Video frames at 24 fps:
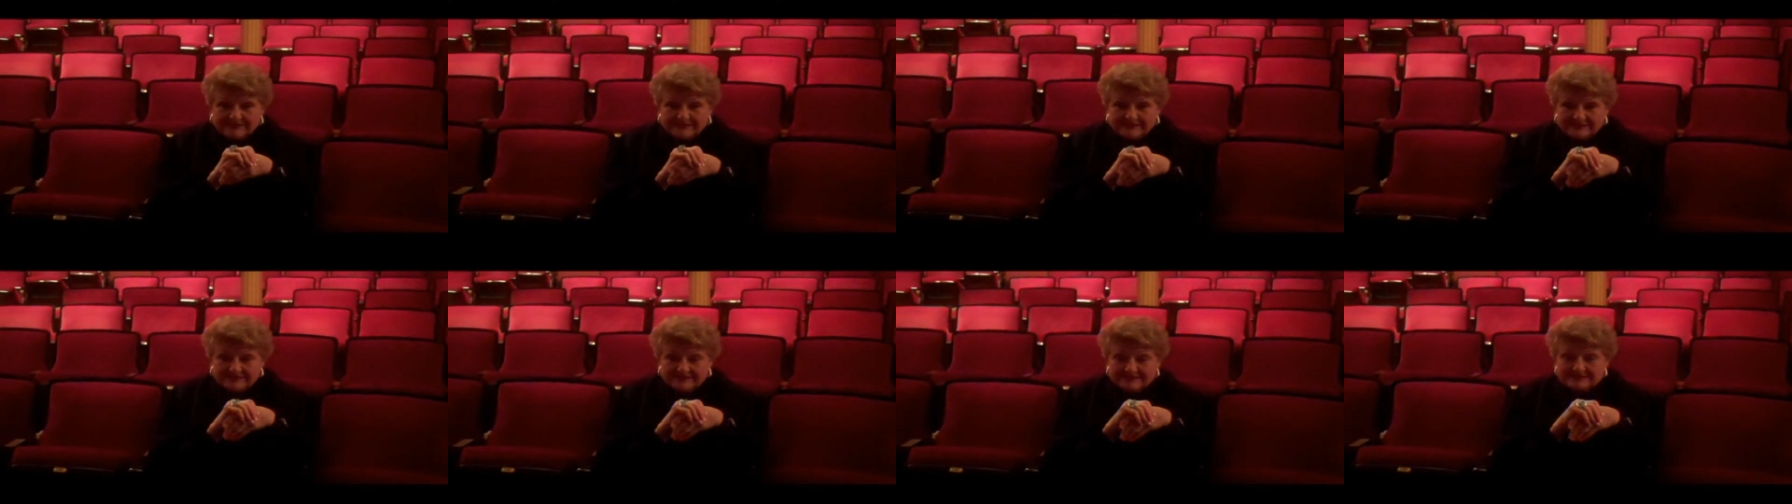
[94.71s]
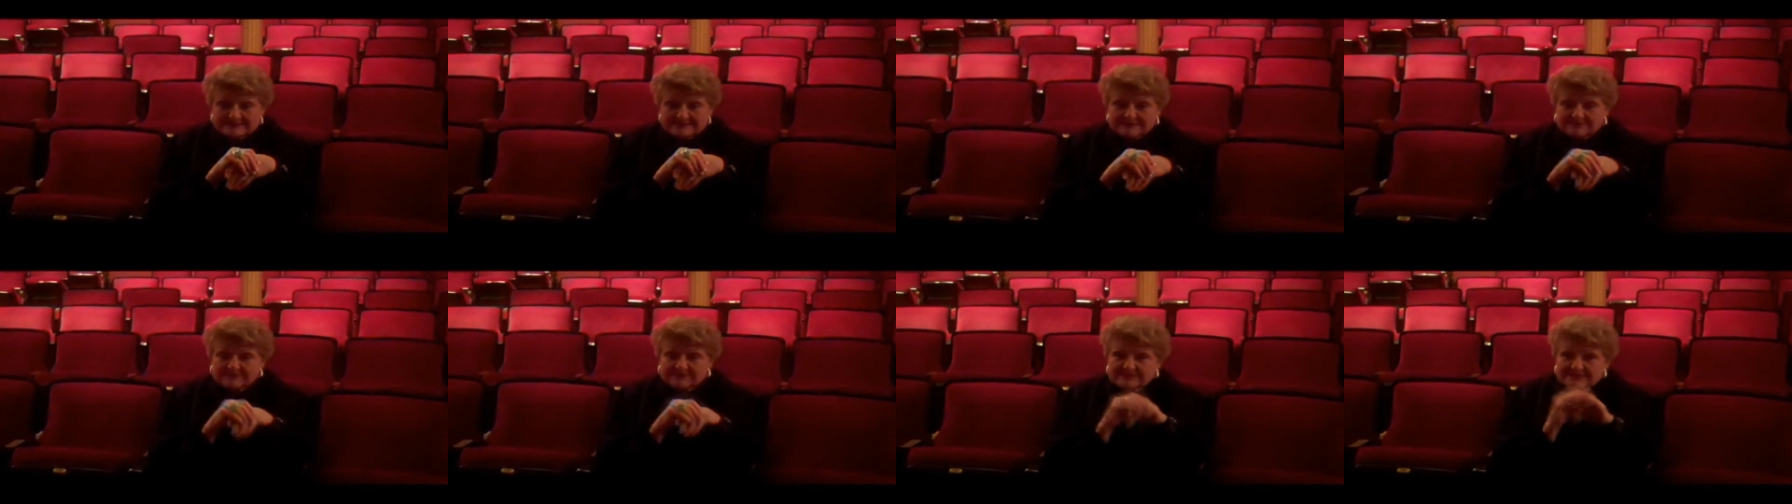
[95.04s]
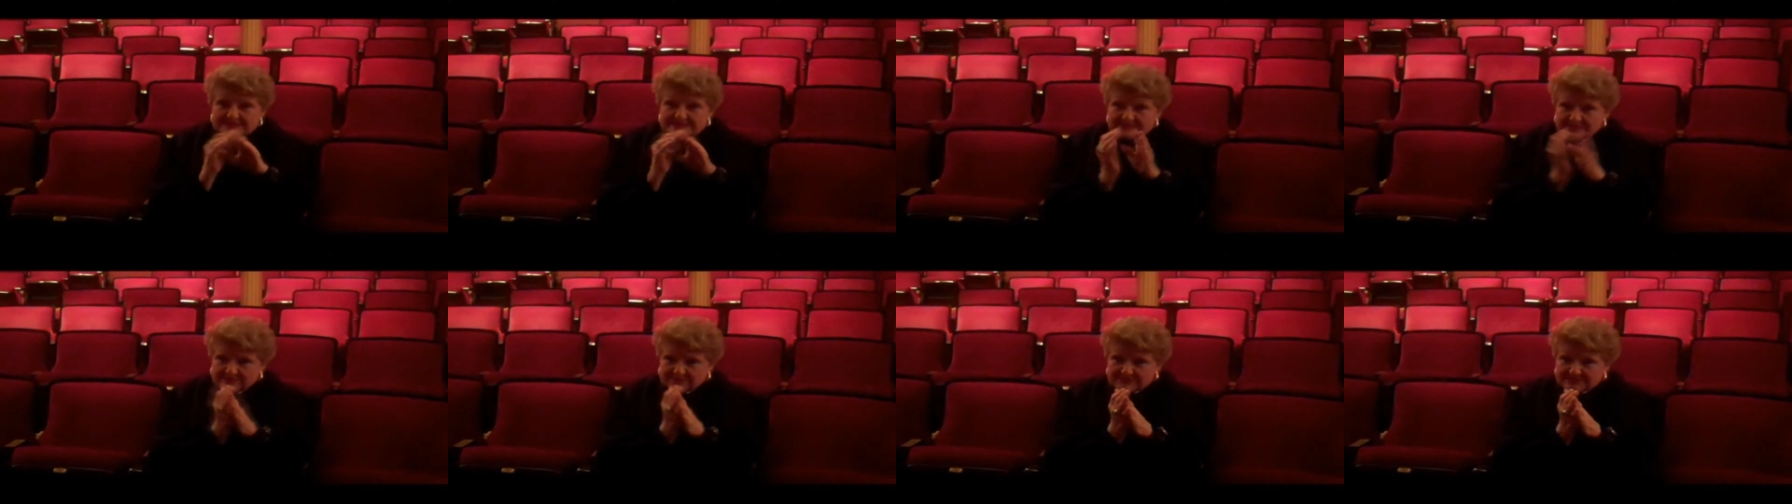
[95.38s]
Uh, except in the
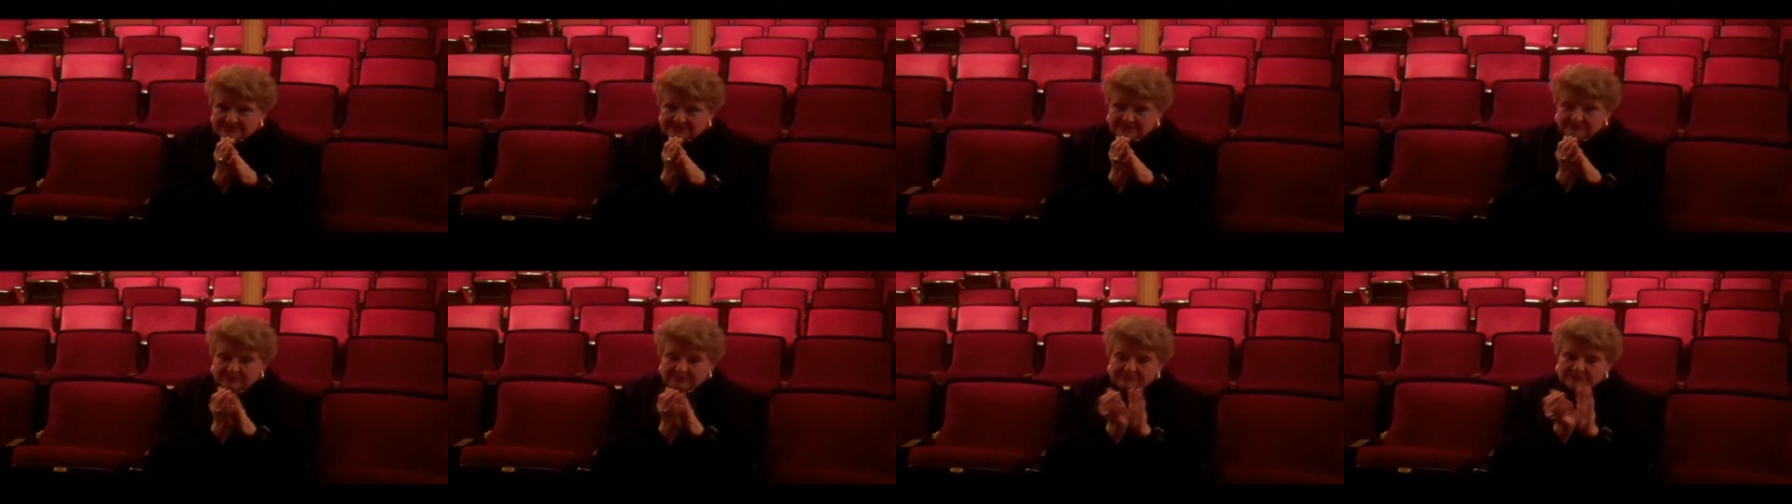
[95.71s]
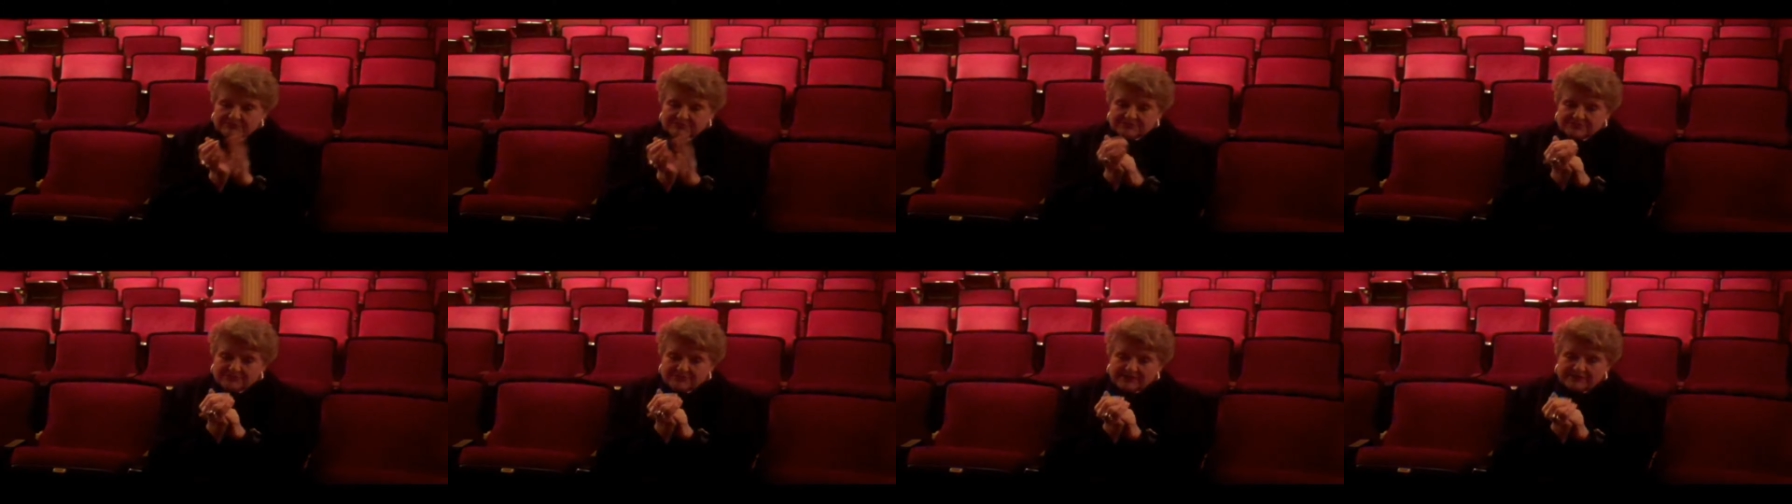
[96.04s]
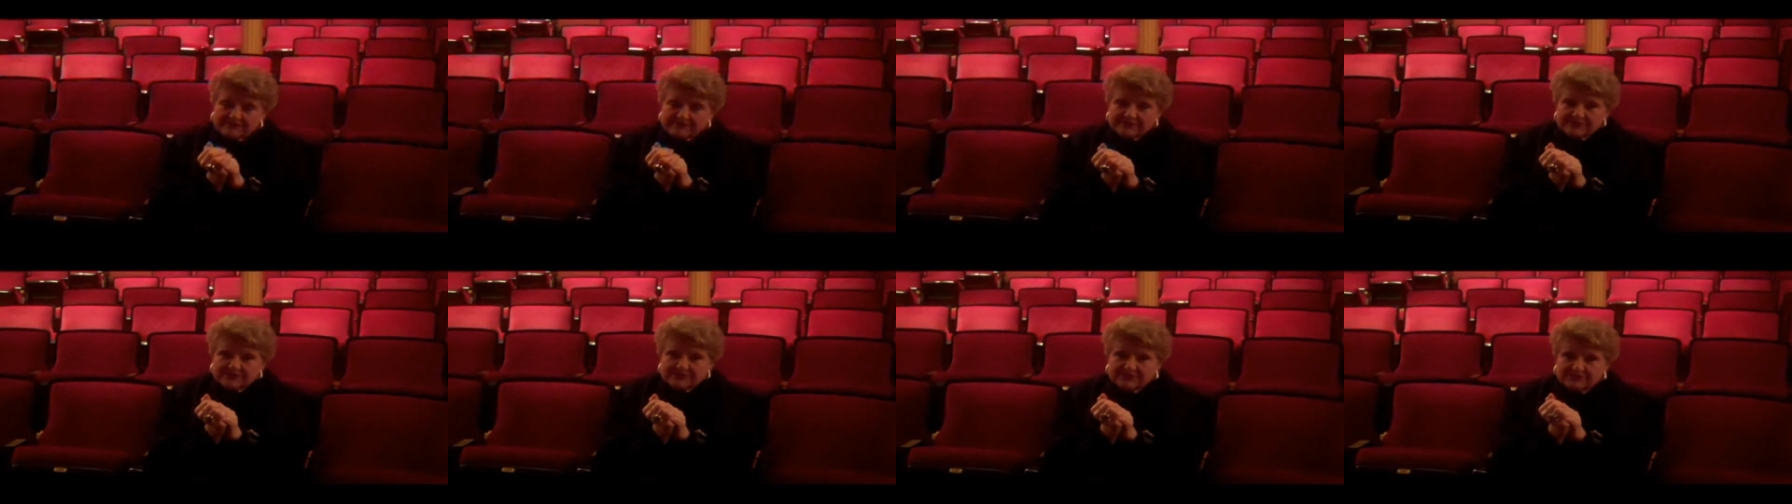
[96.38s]
summertime, we would
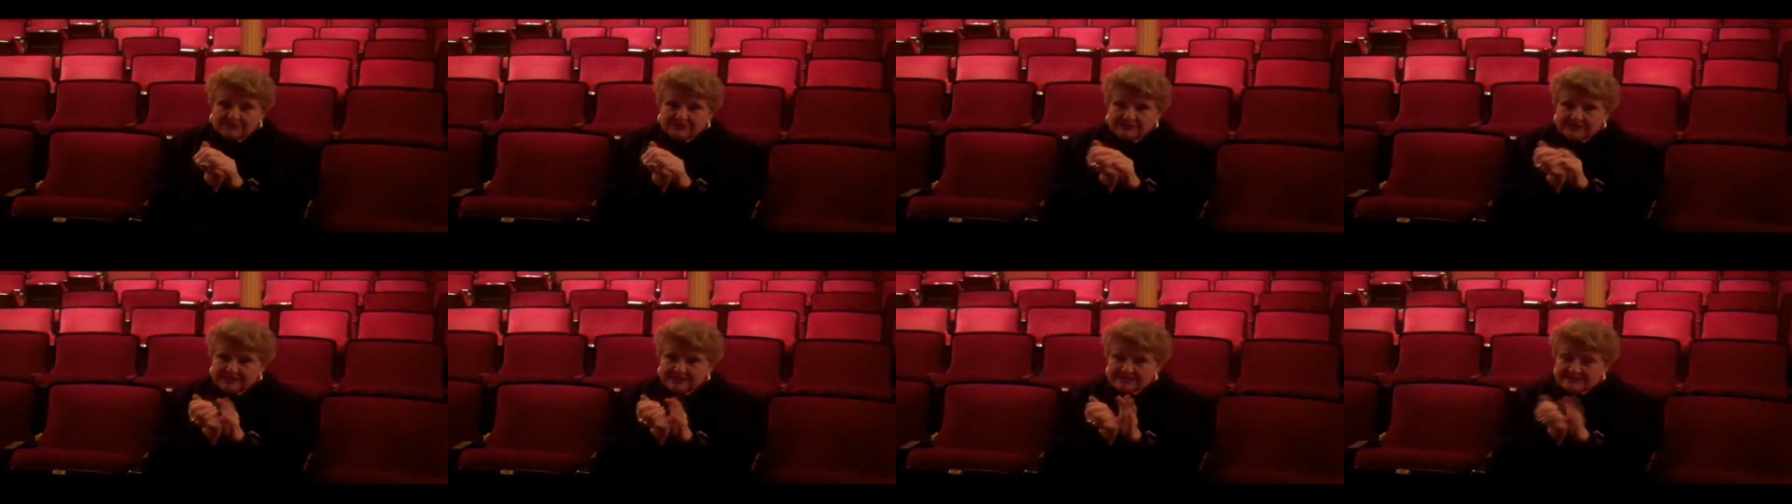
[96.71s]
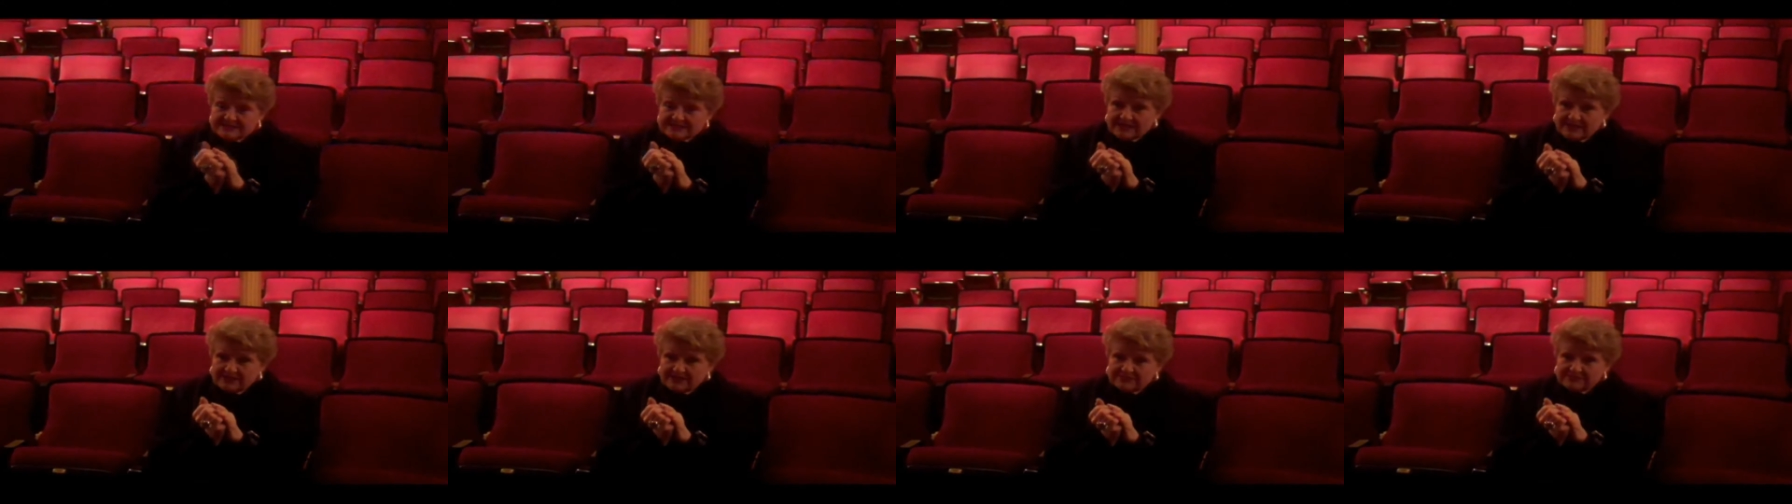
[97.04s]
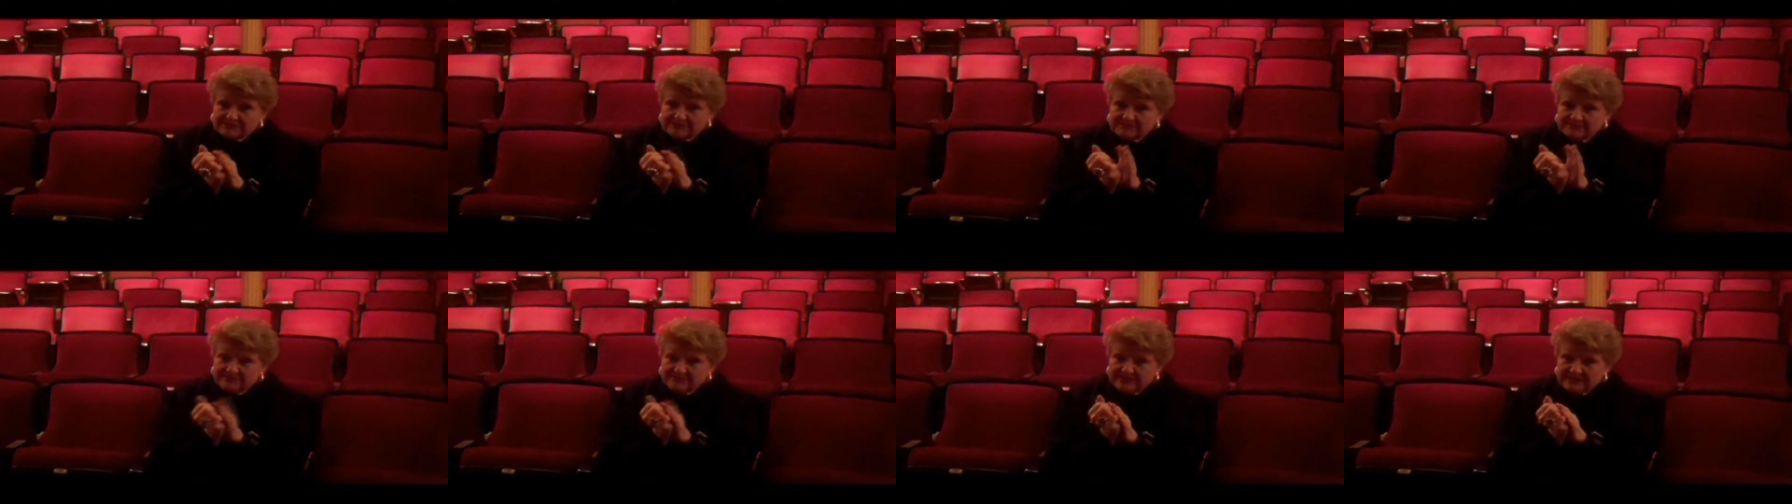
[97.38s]
travel and go to Lake Tahoe
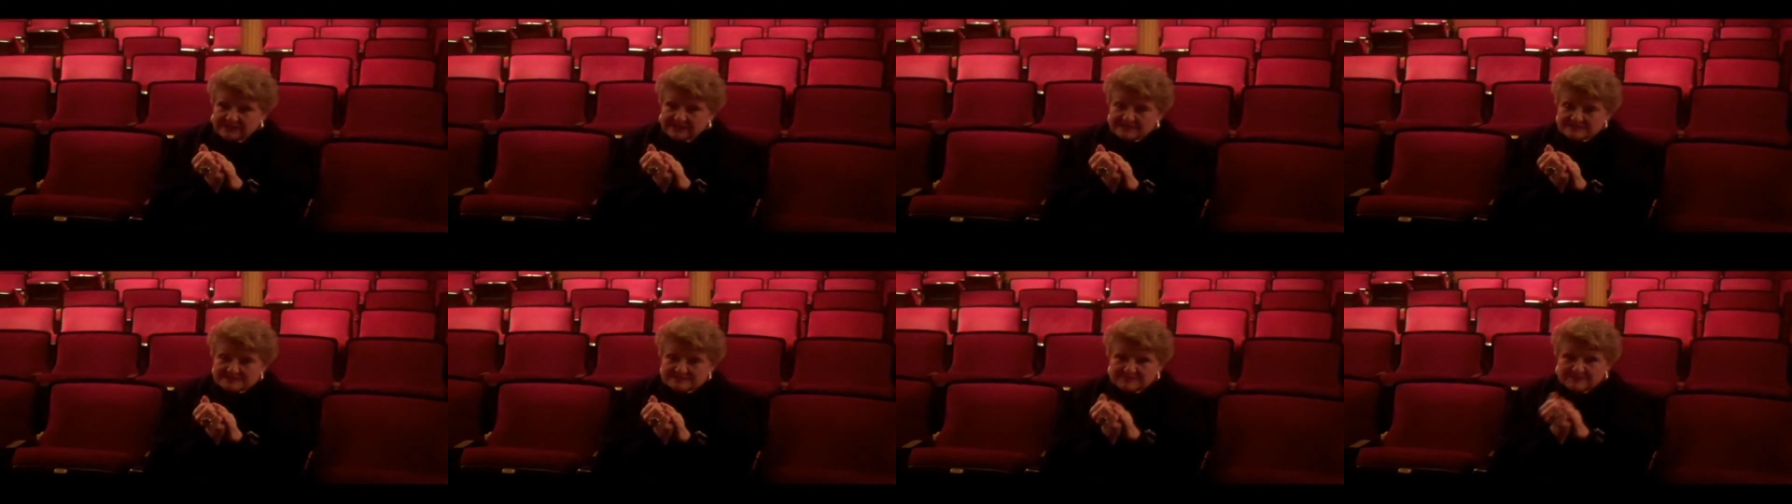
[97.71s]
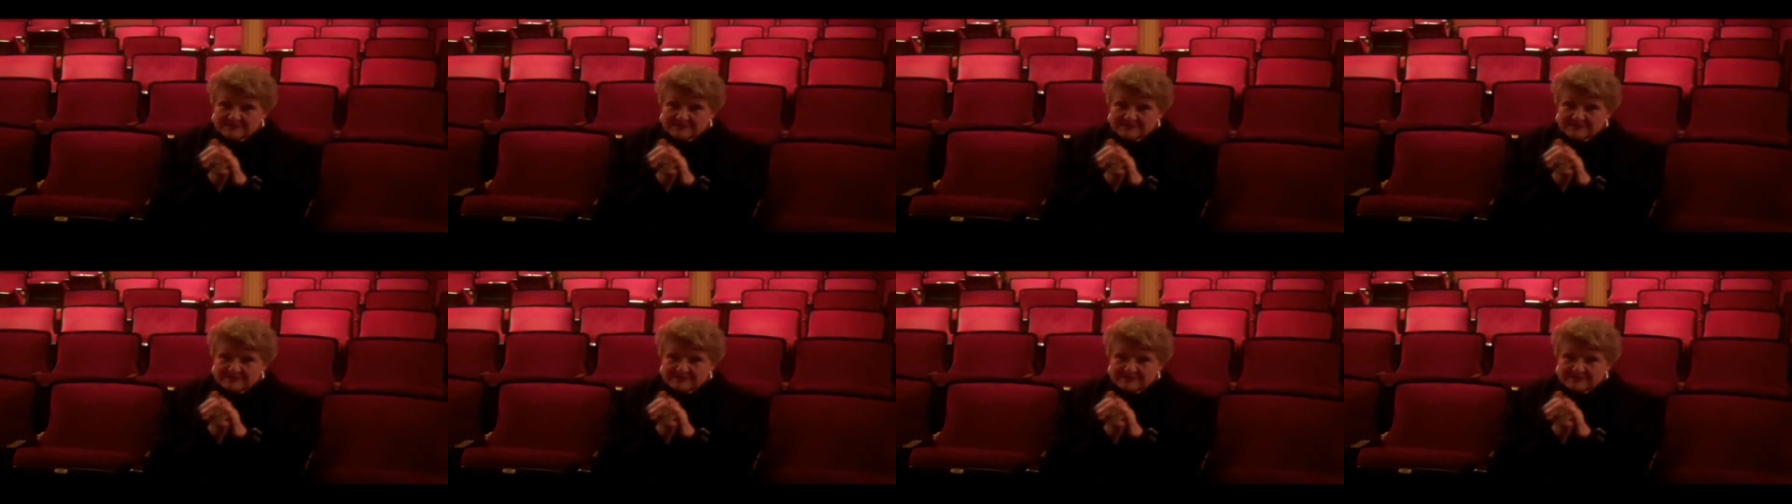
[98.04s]
and Vegas